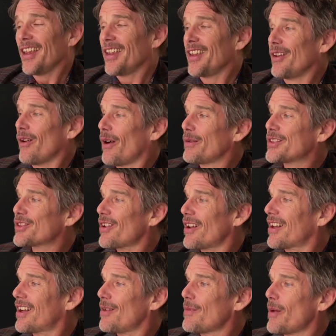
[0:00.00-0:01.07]
you know, I was trying to
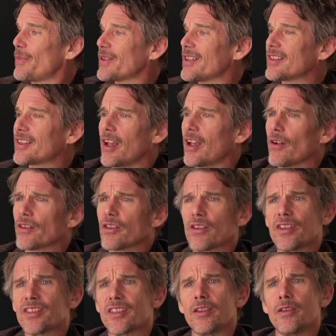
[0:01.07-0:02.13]
come up with this character
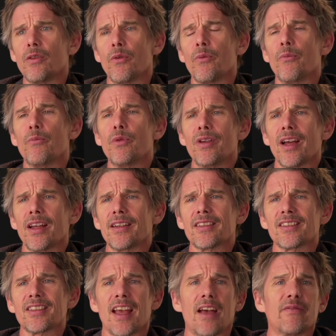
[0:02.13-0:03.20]
because you know Moon Knight
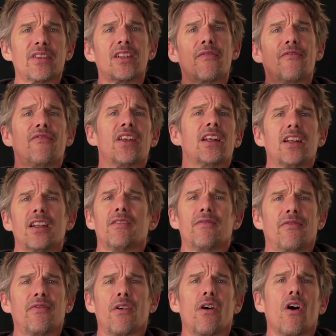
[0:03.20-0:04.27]
doesn't have a
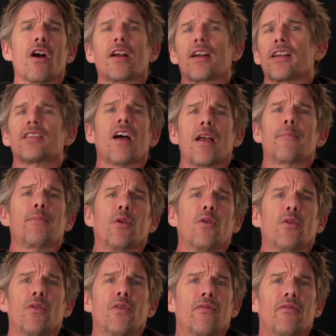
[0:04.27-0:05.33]
definitive
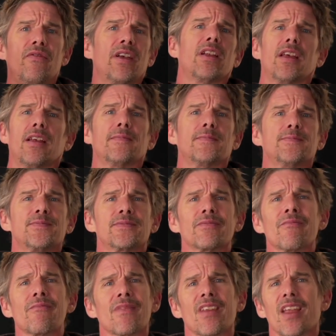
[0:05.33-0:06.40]
archetypal villain.
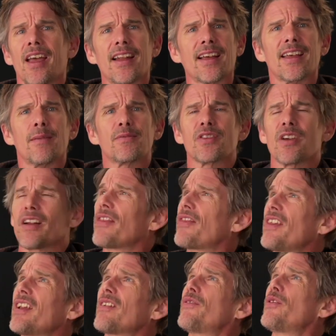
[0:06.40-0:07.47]
And I kept trying to
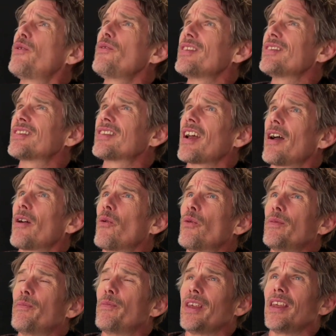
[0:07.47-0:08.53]
think of who this guy
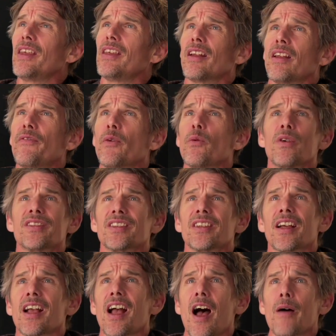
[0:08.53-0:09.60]
would be. And if it wasn't a
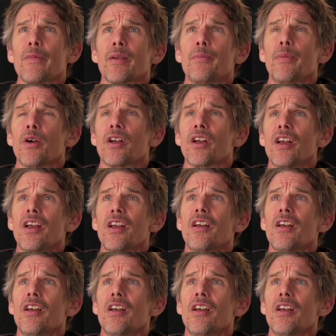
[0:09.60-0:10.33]
comic book,